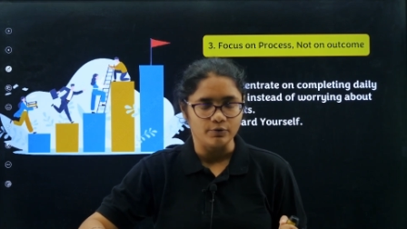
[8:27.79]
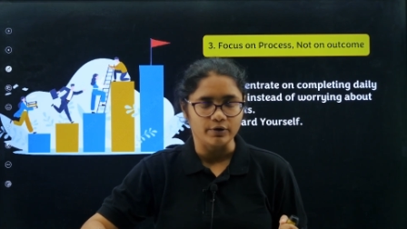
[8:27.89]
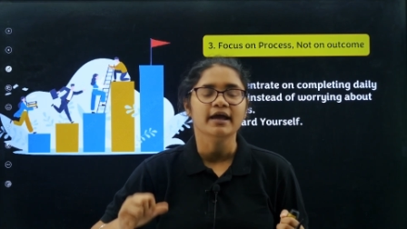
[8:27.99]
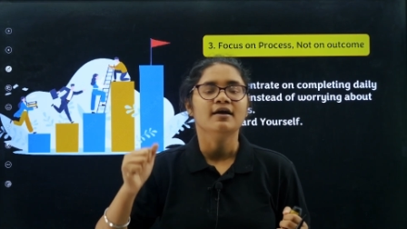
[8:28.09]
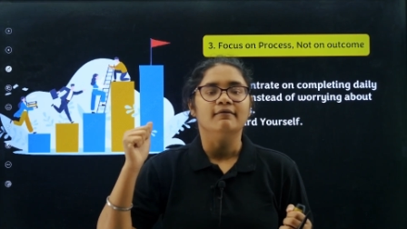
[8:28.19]

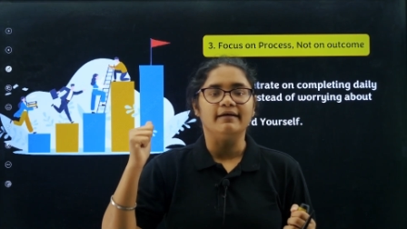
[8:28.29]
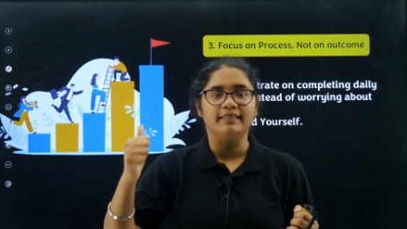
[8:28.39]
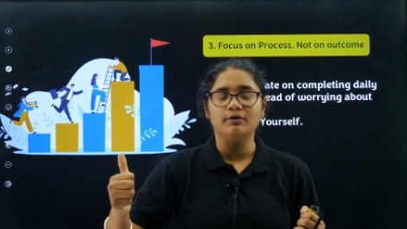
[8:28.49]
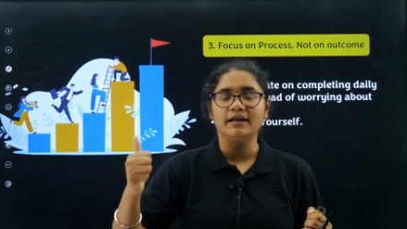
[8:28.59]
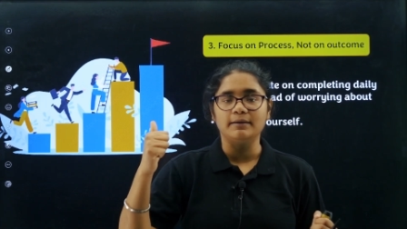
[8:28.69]
Okay,
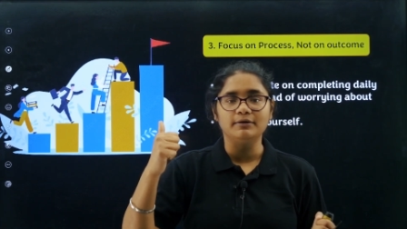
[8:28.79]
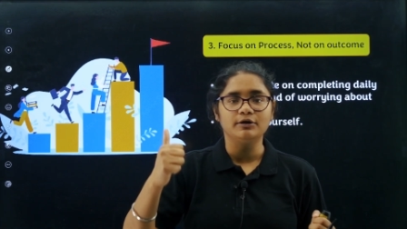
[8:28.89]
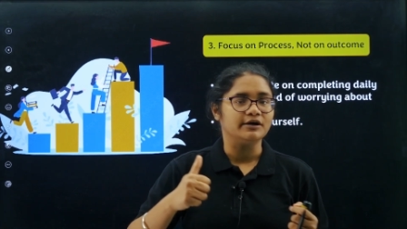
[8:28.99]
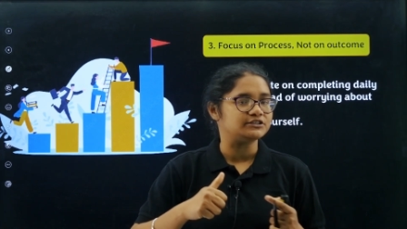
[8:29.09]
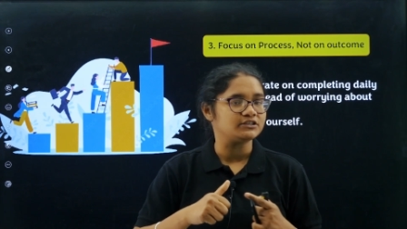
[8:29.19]
whether you're able
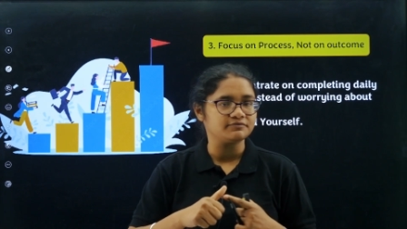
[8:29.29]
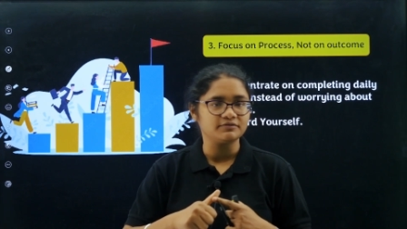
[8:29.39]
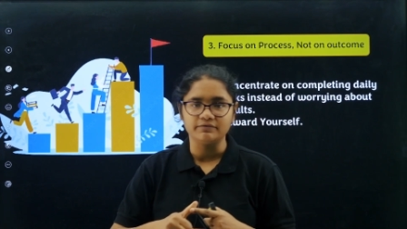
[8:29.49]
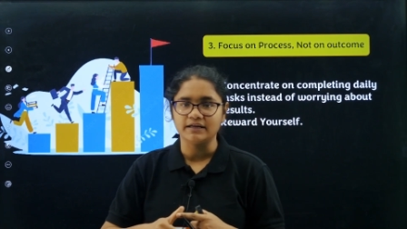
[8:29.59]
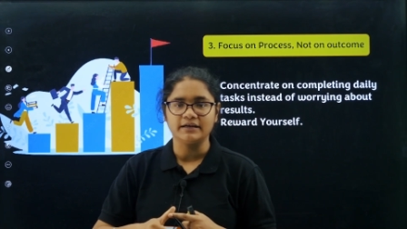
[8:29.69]
to achieve
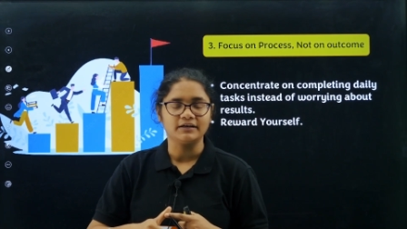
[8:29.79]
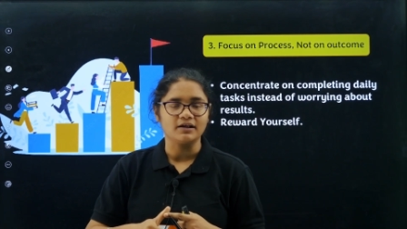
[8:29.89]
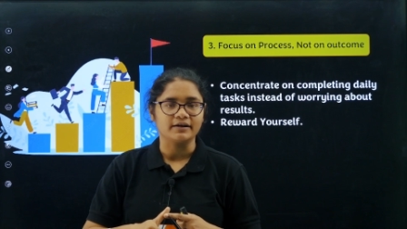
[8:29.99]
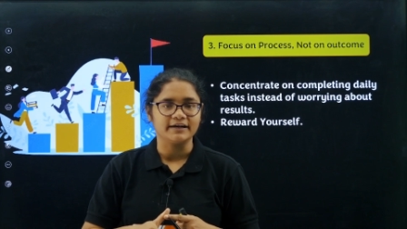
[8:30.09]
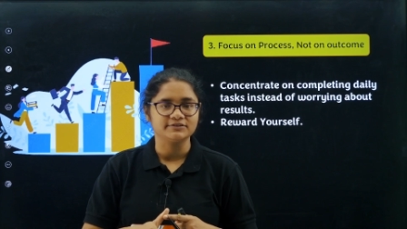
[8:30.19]
the weekly
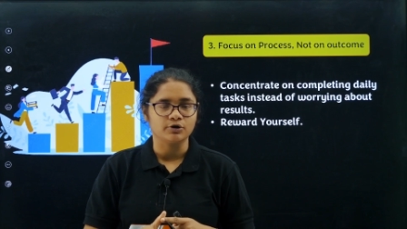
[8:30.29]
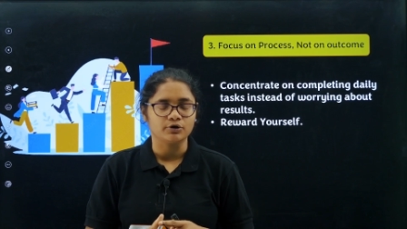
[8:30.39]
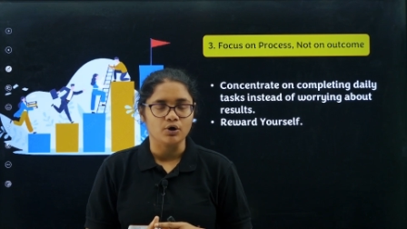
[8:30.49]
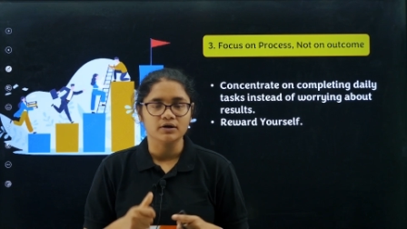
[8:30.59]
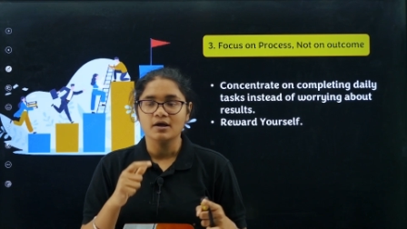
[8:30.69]
targets or
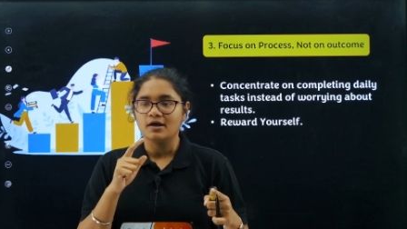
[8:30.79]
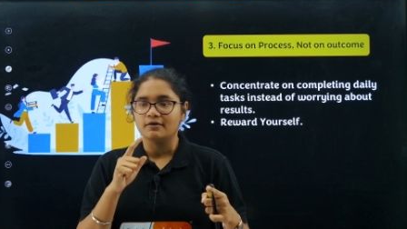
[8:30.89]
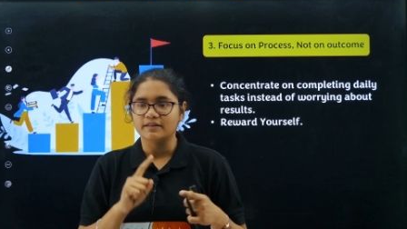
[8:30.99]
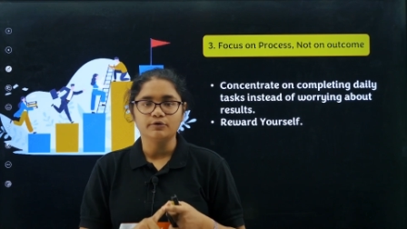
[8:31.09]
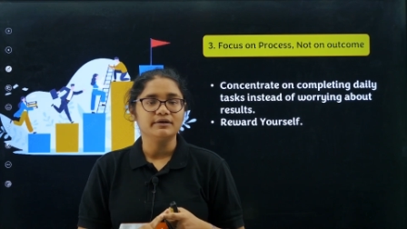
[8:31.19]
not,
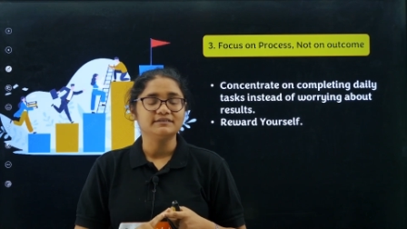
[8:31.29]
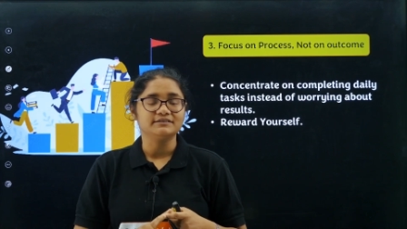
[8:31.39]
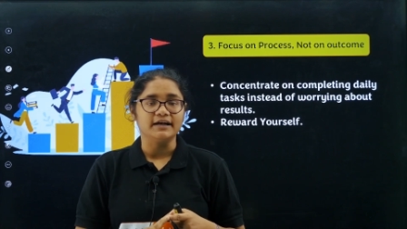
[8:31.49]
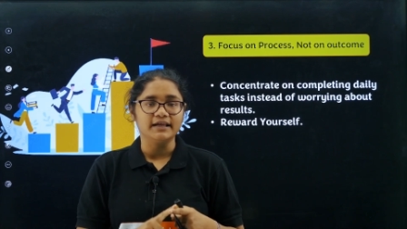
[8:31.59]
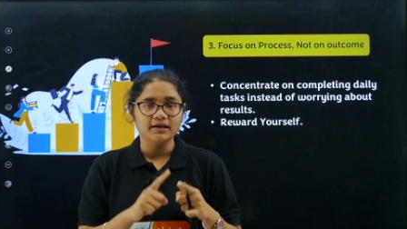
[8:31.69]
whether you are
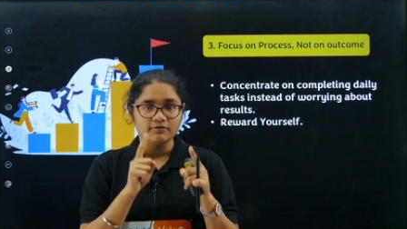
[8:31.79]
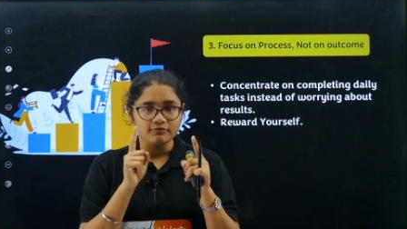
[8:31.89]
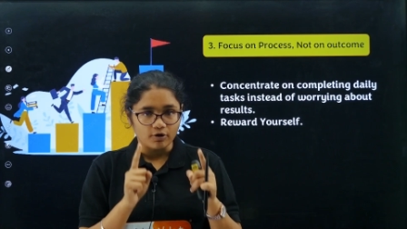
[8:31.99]
studying